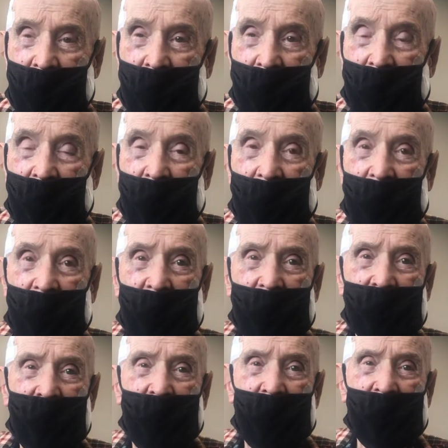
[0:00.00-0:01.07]
Well, I
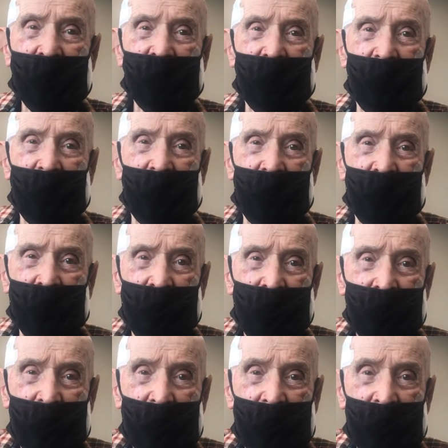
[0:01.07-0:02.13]
had actually
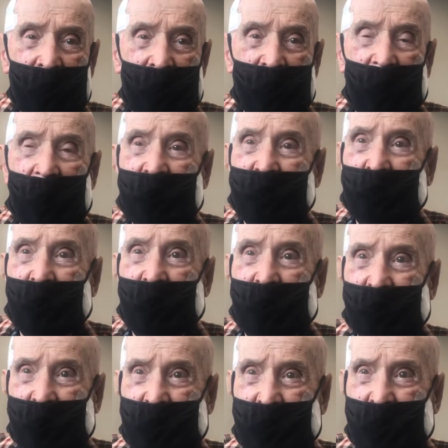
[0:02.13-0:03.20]
5
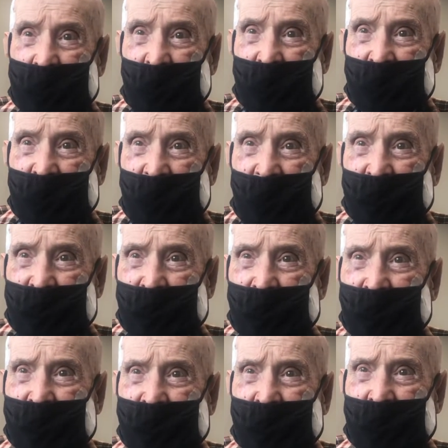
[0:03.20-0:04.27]
months. We were supposed to have
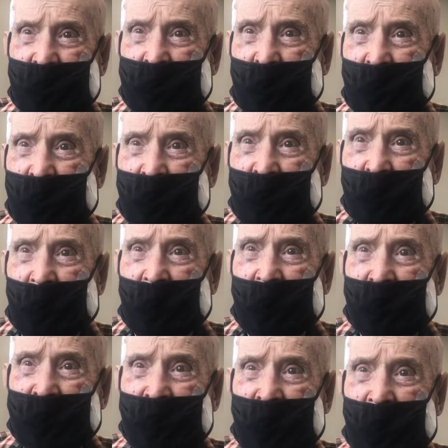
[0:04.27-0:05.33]
13 months, but I
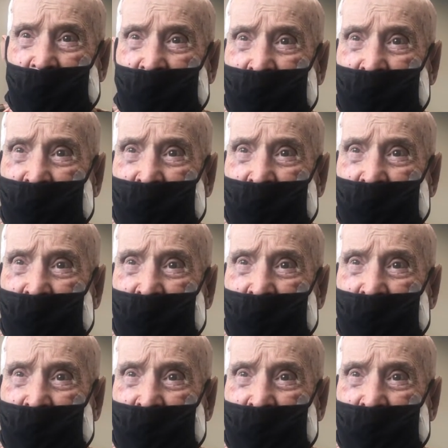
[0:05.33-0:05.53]
had 5